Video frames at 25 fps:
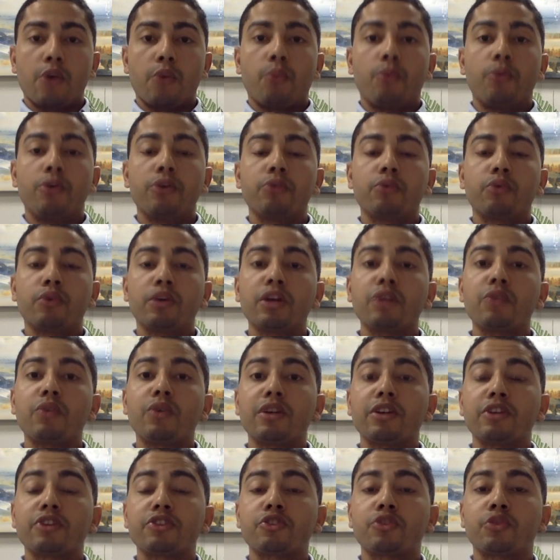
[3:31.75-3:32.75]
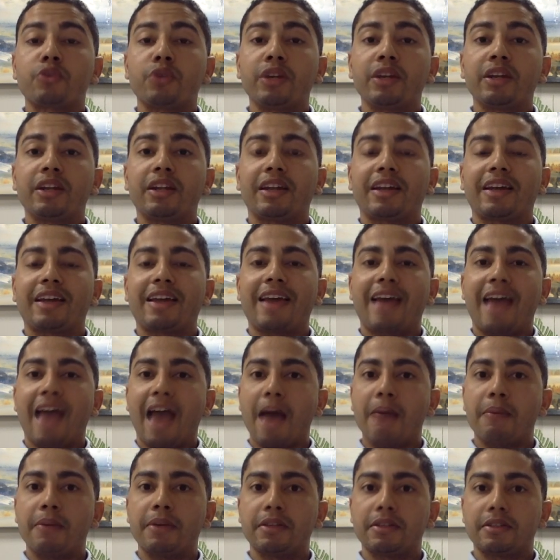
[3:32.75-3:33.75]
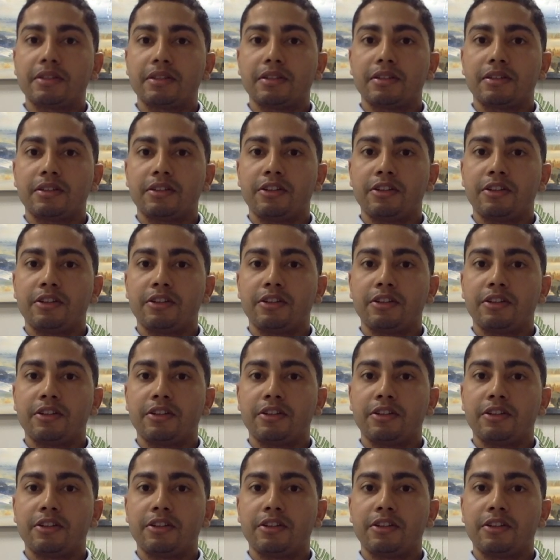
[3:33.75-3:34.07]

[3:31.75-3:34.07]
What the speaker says: We really want to treat it like a habit.